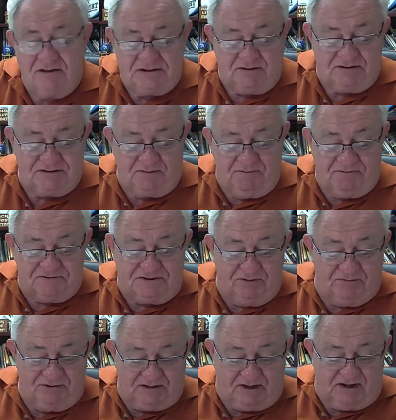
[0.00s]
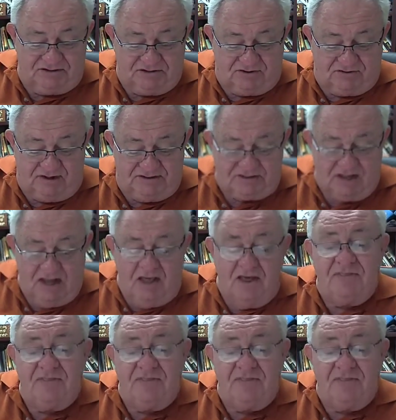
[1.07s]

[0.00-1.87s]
So some of us deal with God's grace